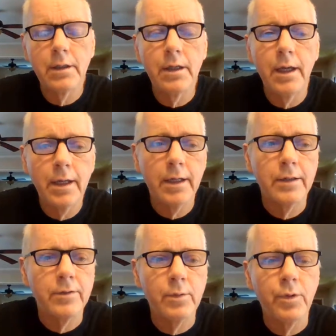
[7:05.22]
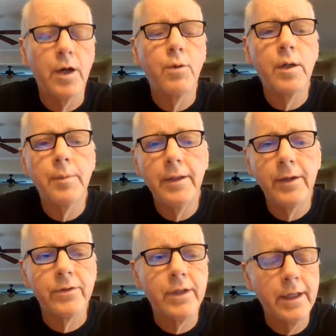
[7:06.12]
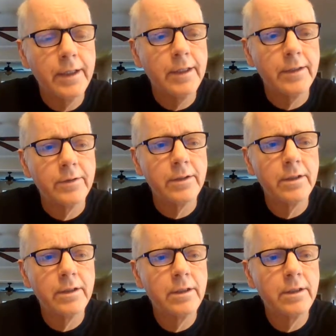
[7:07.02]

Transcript: Kings. We all want to be those kings.